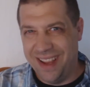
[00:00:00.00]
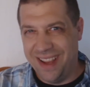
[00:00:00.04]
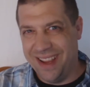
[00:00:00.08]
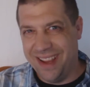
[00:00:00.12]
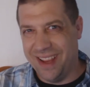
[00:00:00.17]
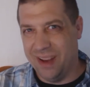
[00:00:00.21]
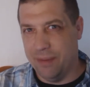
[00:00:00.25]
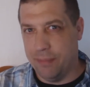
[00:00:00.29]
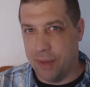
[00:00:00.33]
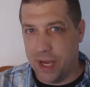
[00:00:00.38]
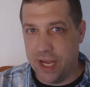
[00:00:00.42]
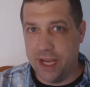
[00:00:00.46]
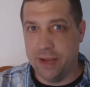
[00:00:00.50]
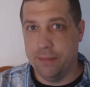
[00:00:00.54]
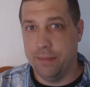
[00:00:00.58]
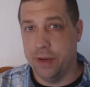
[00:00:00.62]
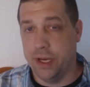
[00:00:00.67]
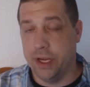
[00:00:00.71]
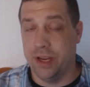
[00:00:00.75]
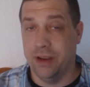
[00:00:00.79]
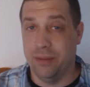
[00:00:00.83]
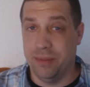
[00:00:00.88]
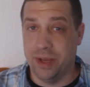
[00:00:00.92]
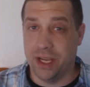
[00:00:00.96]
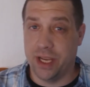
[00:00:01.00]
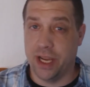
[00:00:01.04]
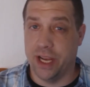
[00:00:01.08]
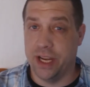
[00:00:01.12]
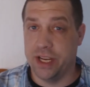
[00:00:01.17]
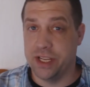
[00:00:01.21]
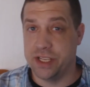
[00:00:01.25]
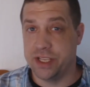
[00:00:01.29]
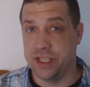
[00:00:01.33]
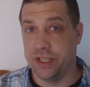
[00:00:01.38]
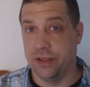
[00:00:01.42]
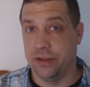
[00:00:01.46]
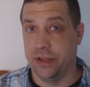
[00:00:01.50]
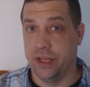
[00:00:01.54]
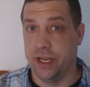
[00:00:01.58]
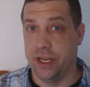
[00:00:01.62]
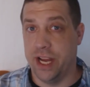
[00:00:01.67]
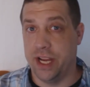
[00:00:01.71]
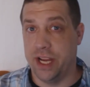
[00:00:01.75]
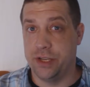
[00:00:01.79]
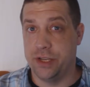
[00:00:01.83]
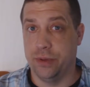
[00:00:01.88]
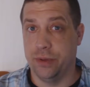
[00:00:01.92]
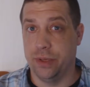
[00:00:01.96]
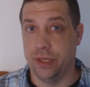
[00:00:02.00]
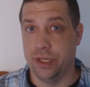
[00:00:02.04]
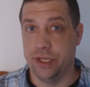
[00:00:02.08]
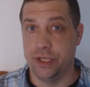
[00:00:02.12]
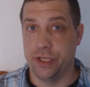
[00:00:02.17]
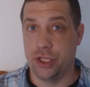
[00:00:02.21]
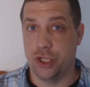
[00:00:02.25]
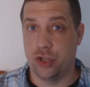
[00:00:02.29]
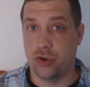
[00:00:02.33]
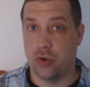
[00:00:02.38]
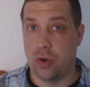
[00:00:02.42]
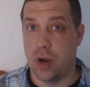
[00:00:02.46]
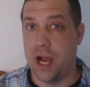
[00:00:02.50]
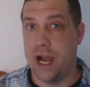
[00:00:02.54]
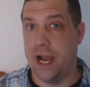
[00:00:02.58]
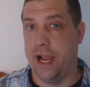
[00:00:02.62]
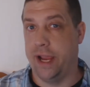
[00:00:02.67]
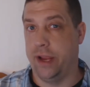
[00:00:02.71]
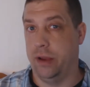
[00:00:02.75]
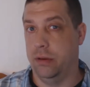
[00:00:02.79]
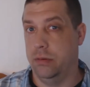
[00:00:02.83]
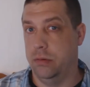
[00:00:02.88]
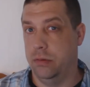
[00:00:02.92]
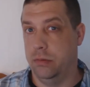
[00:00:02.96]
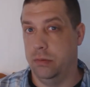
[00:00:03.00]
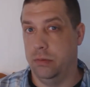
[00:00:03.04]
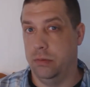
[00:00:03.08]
in my opinion, it'd be kind of silly not to at least try.